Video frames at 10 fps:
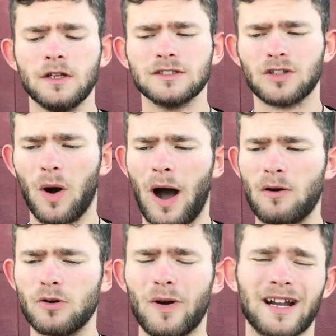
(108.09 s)
So I
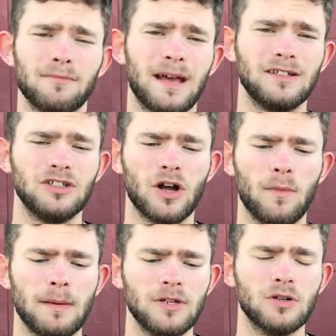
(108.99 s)
would recommend,
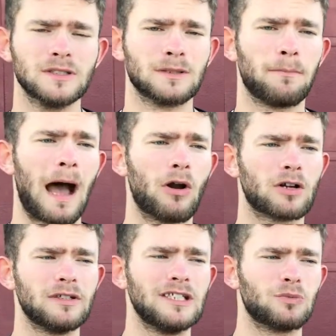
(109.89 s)
maybe doing some power
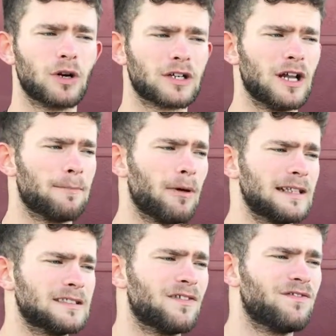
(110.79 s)
cleans, working up
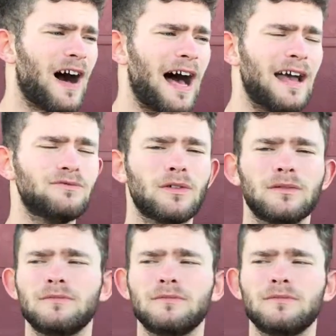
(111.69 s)
like to 5